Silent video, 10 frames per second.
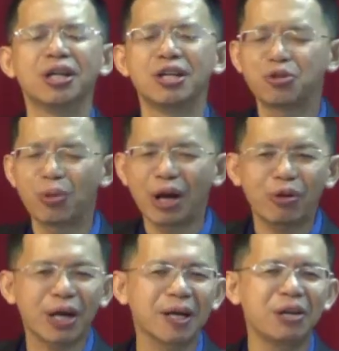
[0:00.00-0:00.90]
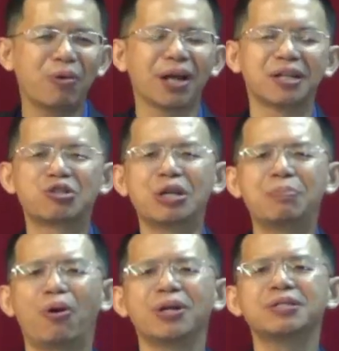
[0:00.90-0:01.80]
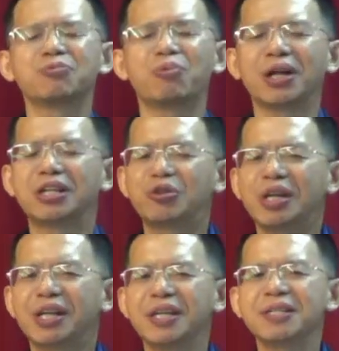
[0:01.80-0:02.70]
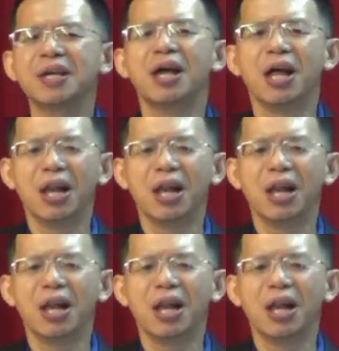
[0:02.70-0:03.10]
So very quickly, what are the 3 points, what are the 3 keys?